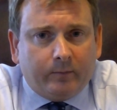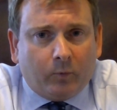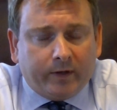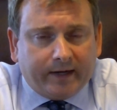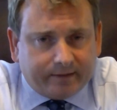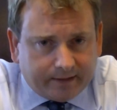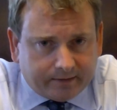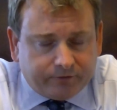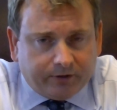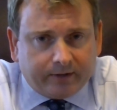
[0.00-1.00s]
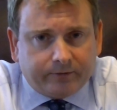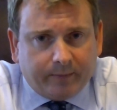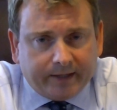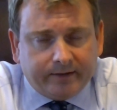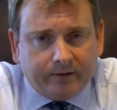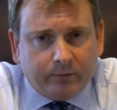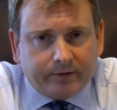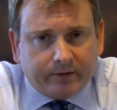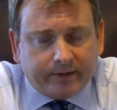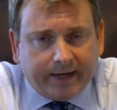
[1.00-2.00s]
what I think the judge might do
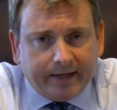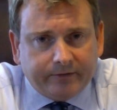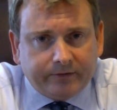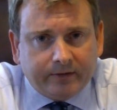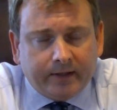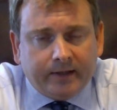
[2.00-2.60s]
with your case,